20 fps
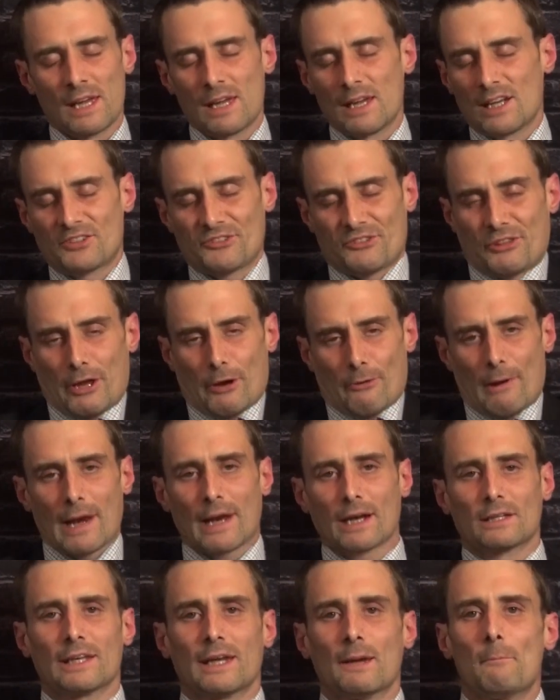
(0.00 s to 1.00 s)
It's
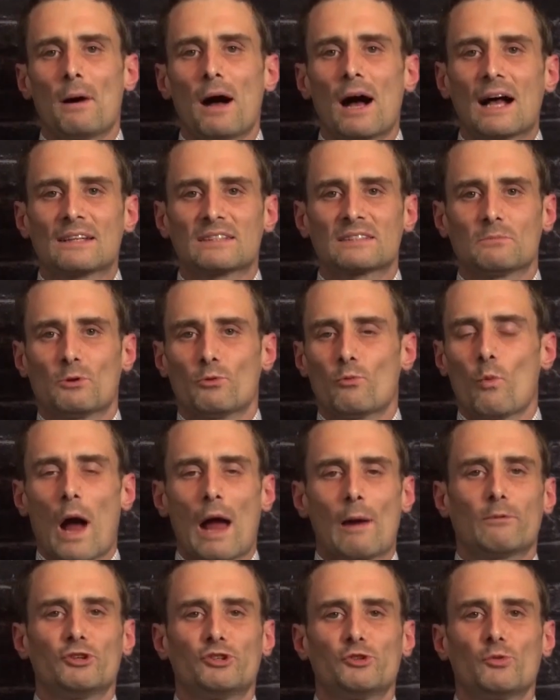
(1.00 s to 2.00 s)
theoretically impossible.
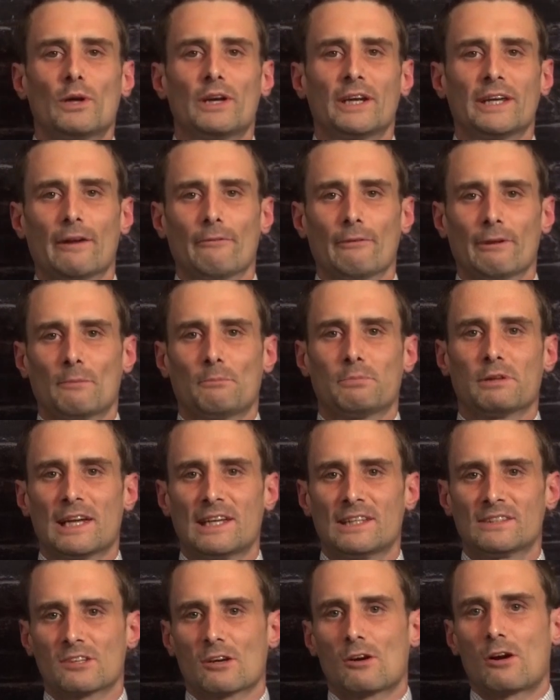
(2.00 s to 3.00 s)
Why would you want to get rid of
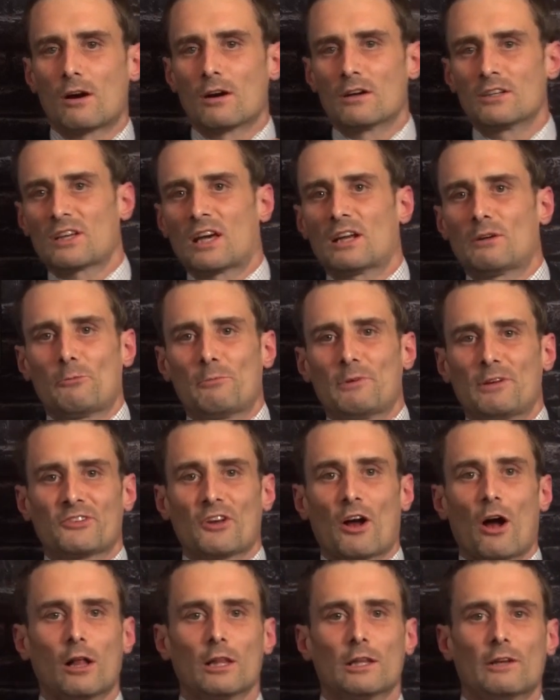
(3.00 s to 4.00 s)
planes, cars, automobiles,
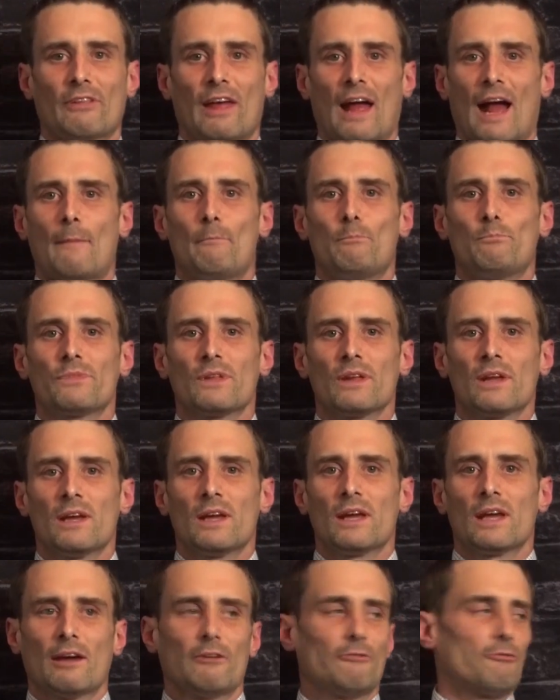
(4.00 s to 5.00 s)
all of that,
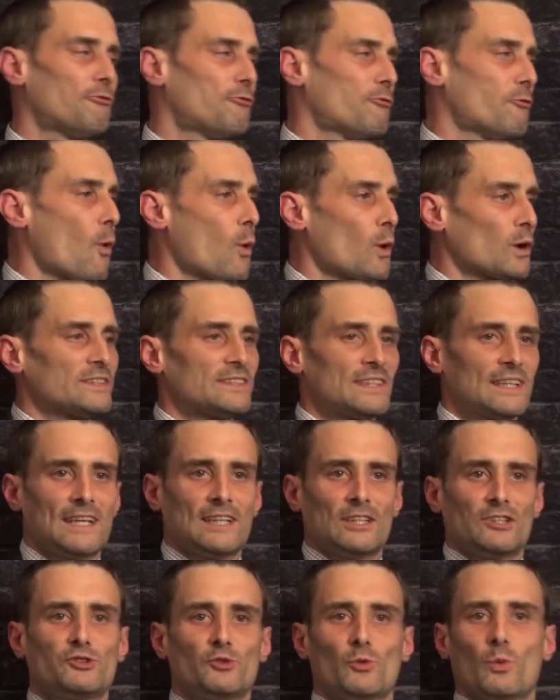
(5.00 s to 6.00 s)
and force
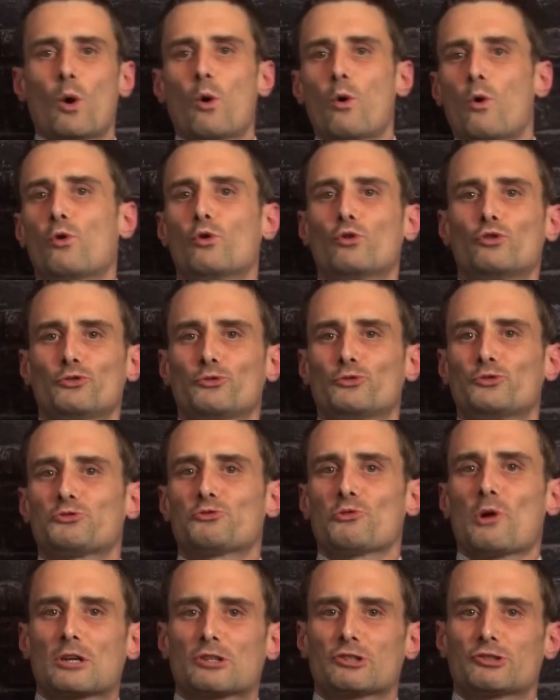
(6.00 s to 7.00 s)
into a whole new
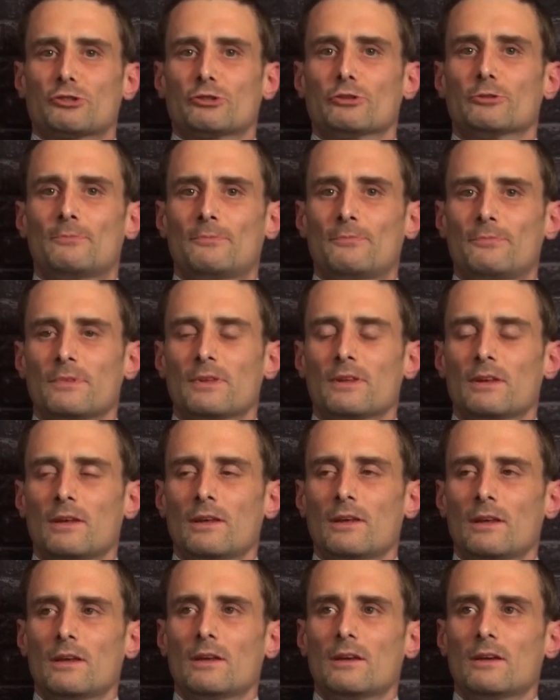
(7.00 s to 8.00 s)
structure,
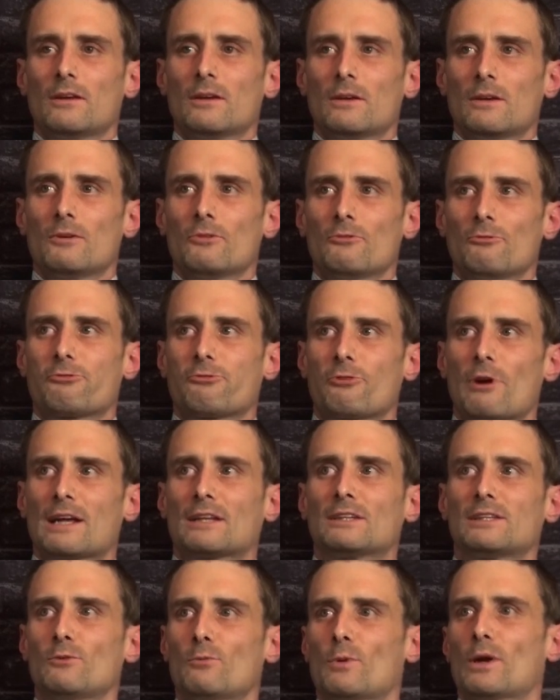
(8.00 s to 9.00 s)

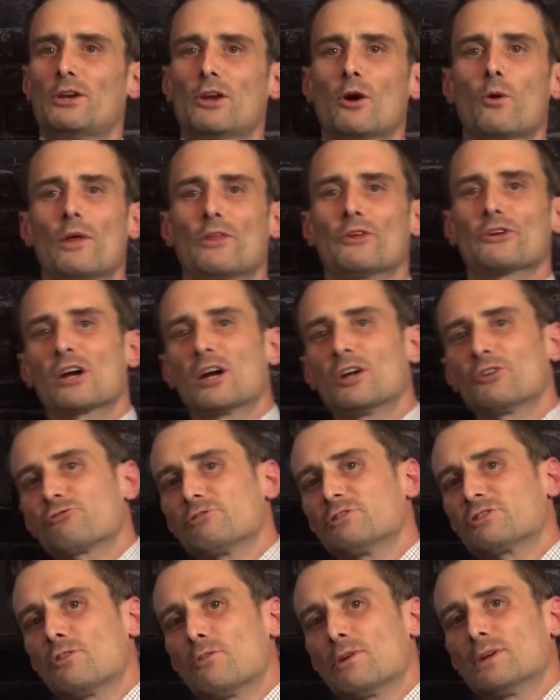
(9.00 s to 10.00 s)
frankly, when no other country
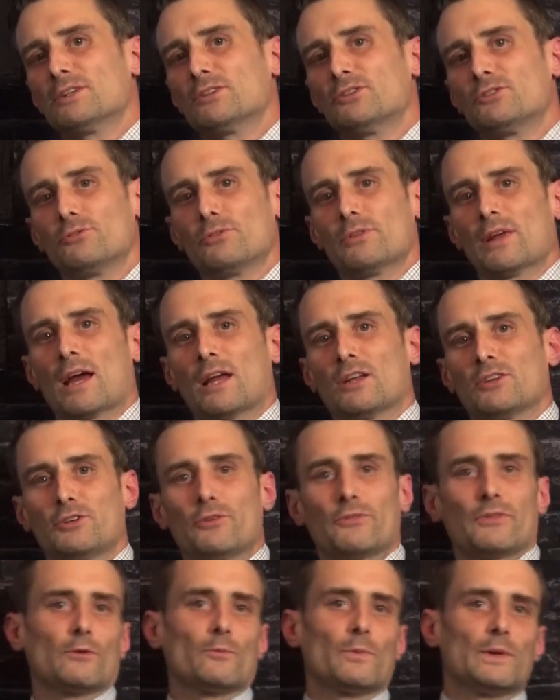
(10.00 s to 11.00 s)
is going to do that? Do
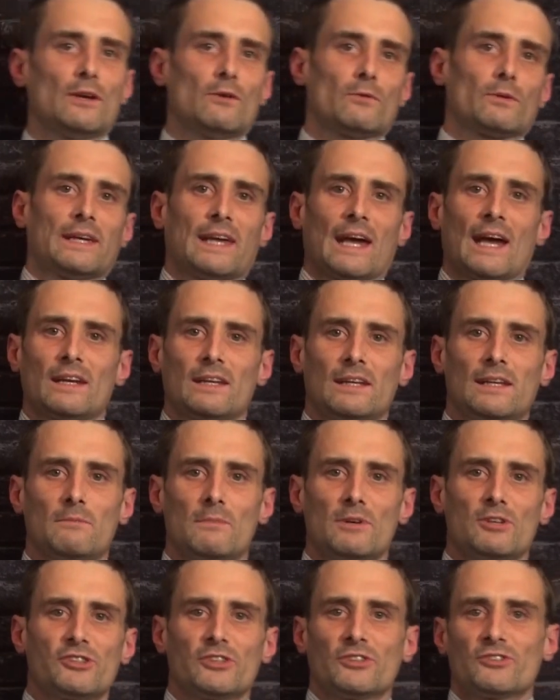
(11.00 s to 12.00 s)
you think we don't get
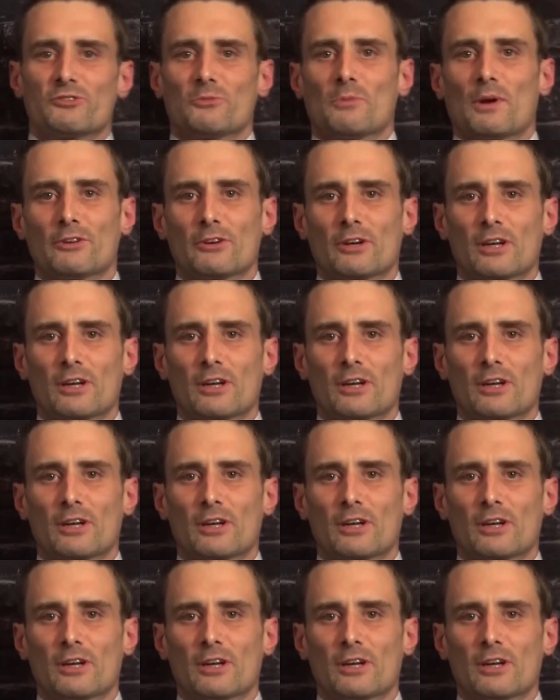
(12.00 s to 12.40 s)
emissions from other